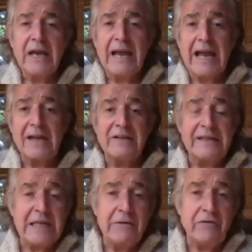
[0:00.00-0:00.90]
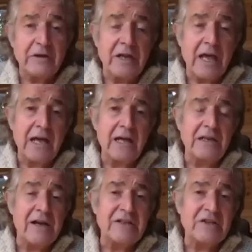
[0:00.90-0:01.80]
and even
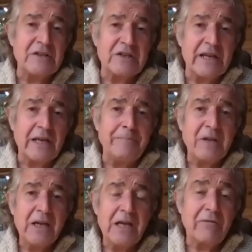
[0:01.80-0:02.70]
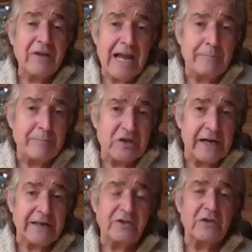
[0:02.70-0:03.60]
licensing of campsites.